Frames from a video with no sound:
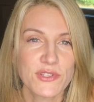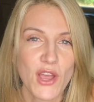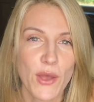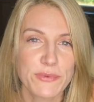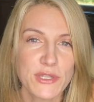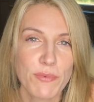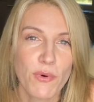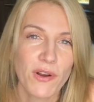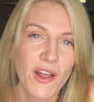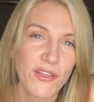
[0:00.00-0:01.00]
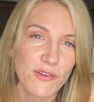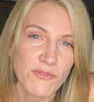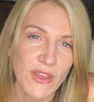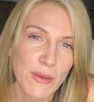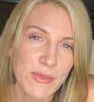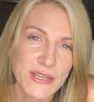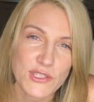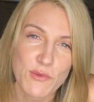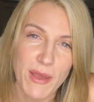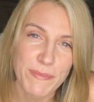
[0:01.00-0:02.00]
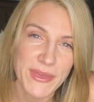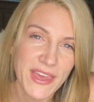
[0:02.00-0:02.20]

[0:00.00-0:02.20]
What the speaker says: to help support other families who might be